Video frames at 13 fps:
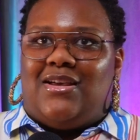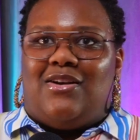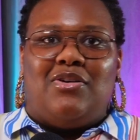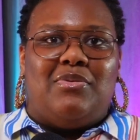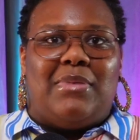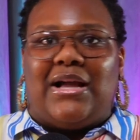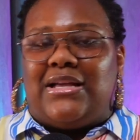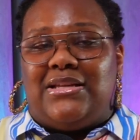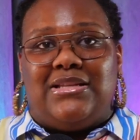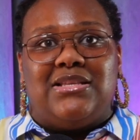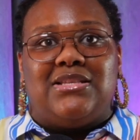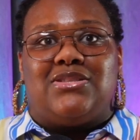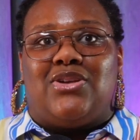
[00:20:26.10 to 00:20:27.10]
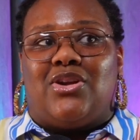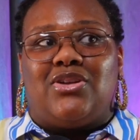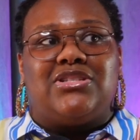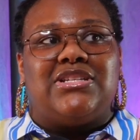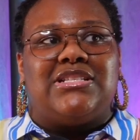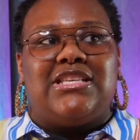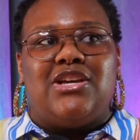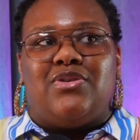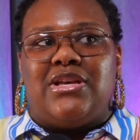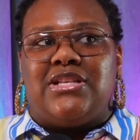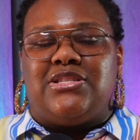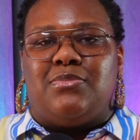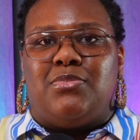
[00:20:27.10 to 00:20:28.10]
Oh my goodness. Girl Just Heal
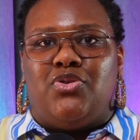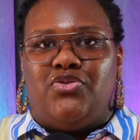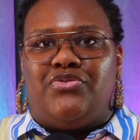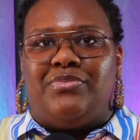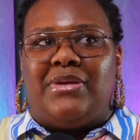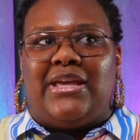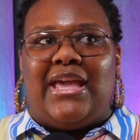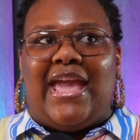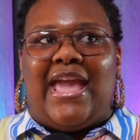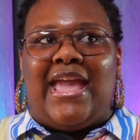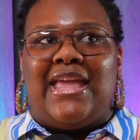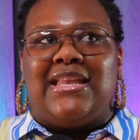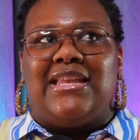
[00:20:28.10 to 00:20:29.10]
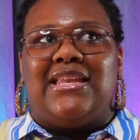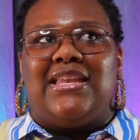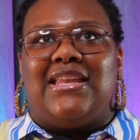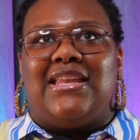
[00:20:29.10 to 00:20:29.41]
is a movement. And